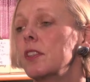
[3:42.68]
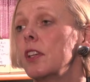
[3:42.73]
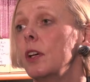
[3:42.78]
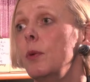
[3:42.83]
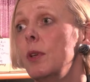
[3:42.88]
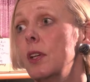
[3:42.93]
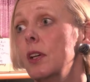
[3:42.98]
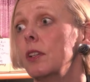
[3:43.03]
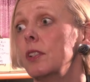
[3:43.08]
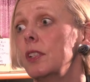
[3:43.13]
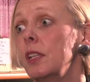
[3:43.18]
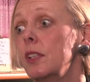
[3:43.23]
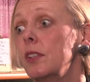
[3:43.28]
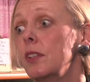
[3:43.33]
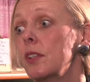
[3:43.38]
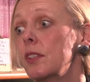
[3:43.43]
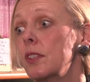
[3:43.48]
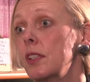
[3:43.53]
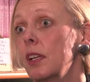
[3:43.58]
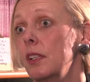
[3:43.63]
so we got
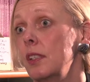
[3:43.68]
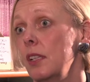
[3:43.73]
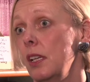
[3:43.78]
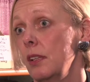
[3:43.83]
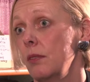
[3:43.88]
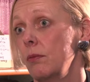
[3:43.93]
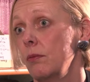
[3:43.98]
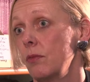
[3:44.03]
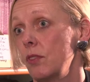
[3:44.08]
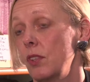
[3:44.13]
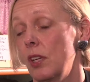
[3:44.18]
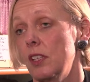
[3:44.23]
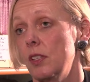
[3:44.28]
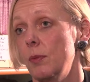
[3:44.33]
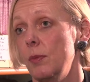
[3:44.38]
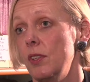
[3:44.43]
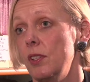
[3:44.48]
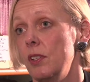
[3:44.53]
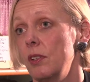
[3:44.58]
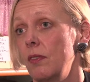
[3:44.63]
into studying
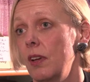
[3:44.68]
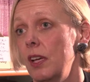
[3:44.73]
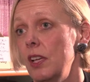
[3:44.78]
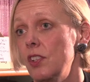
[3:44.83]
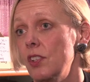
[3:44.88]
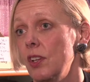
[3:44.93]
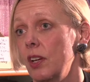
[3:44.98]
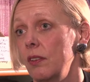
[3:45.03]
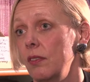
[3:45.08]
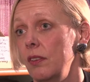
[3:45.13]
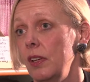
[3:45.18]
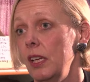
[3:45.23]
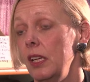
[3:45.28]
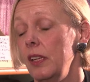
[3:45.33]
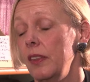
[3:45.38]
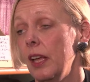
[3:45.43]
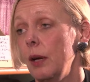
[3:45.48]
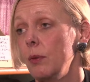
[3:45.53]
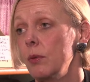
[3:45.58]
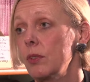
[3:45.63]
transmission of HIV,
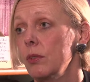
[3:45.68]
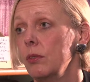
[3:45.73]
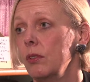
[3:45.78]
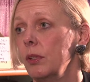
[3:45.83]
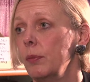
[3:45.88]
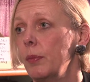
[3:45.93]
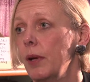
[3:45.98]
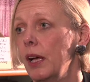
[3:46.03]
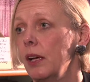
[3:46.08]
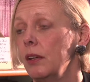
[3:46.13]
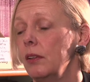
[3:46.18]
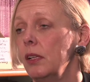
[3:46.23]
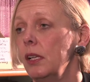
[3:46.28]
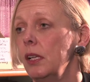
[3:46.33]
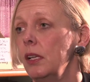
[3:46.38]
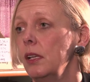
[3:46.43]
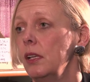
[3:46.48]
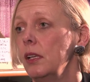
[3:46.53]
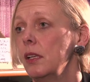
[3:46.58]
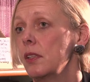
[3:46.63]
and that was all about
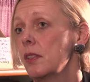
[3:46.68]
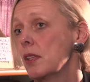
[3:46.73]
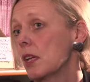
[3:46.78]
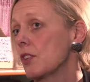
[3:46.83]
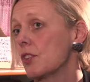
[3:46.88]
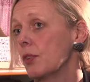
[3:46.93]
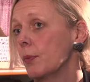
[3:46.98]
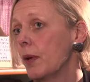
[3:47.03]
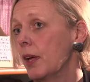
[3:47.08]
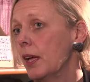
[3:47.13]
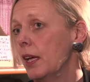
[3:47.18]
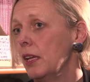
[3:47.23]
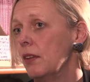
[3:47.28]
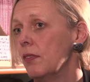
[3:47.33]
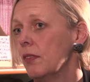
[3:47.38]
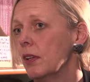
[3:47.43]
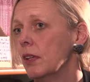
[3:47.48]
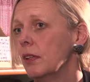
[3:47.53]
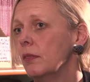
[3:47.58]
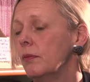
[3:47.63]
sexual
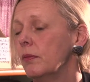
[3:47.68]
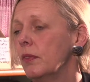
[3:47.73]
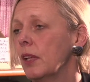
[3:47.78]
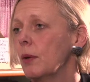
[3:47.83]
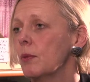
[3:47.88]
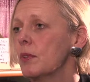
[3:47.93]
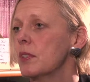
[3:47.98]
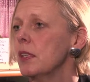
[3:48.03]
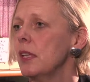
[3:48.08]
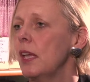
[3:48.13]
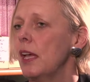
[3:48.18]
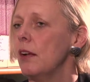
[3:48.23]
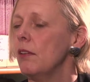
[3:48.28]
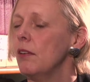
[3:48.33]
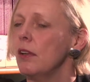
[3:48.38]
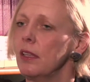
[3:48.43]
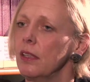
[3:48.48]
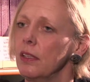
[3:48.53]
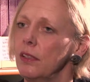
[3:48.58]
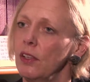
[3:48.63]
behaviour. That was an
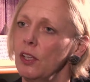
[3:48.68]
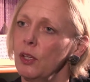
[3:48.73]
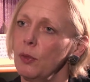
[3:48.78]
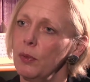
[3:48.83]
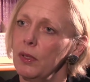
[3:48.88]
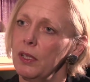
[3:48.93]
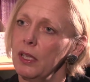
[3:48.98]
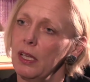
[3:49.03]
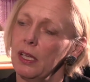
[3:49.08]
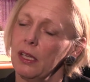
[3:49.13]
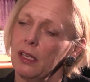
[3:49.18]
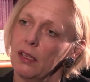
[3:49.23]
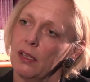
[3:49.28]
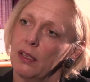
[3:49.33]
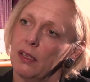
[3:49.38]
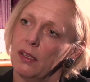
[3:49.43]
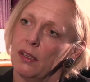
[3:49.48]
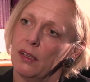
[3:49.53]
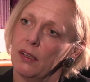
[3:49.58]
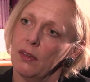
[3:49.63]
area that nobody
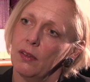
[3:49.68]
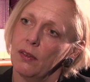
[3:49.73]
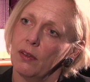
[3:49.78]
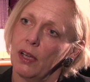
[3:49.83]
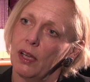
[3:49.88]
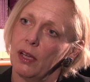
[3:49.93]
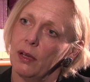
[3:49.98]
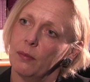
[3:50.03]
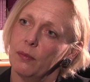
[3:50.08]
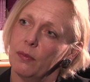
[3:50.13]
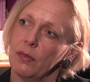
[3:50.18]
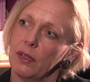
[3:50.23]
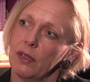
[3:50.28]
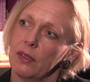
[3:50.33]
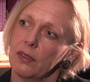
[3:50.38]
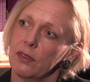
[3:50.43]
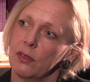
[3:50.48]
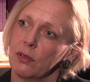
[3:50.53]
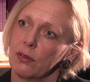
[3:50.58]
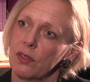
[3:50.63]

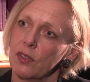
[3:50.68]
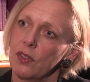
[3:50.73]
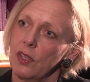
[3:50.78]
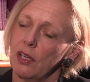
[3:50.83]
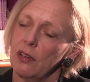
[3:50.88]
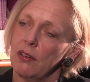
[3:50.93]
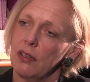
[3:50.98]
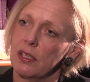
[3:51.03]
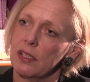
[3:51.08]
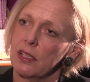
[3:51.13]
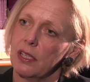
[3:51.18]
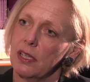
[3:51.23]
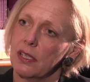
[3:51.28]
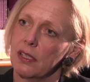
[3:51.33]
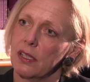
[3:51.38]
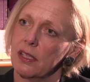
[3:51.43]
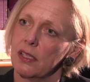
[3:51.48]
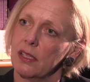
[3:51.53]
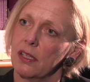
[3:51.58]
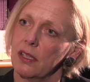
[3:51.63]
took seriously
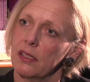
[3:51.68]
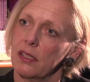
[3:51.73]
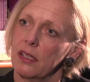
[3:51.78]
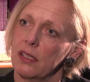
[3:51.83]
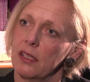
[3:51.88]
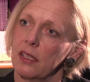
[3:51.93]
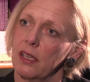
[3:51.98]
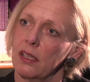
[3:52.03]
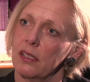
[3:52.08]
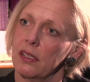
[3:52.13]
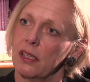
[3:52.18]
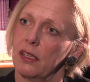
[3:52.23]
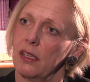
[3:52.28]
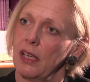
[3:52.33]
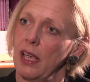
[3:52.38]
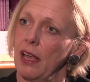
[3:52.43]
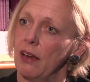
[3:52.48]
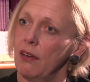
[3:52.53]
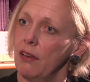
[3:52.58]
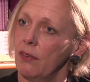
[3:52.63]
as
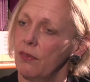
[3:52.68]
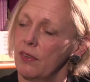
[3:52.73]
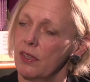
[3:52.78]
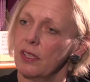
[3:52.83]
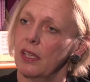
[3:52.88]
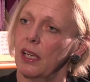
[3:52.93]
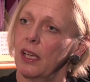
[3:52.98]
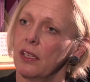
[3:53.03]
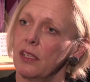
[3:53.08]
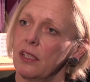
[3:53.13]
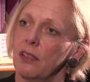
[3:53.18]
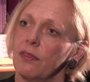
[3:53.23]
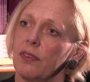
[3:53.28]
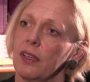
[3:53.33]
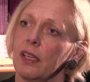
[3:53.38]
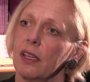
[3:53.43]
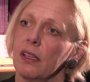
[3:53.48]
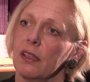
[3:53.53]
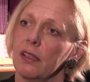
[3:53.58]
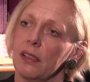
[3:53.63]
an area for
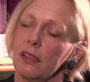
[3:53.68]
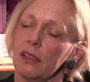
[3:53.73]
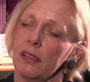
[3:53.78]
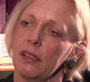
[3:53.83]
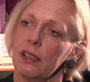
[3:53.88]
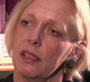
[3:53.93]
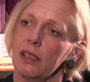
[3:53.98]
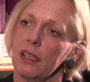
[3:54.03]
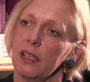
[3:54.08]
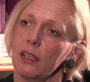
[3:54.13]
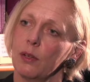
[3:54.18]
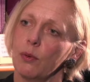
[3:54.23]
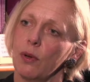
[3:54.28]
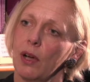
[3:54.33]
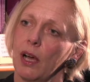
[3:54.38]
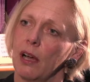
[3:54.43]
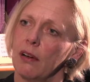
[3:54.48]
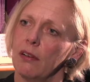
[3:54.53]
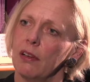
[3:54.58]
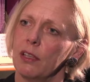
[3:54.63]
scientific
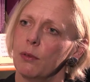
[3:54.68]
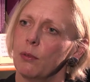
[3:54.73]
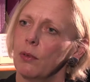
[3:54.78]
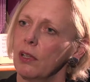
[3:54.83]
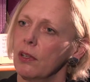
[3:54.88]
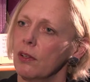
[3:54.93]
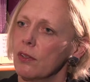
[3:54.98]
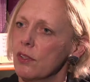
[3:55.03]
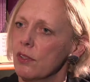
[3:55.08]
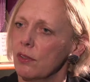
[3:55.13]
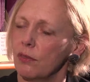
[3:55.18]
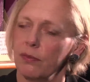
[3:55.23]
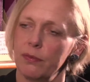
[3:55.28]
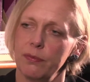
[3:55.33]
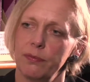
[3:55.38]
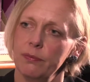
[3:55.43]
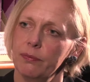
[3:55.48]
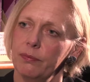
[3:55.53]
inquiry. There were lots of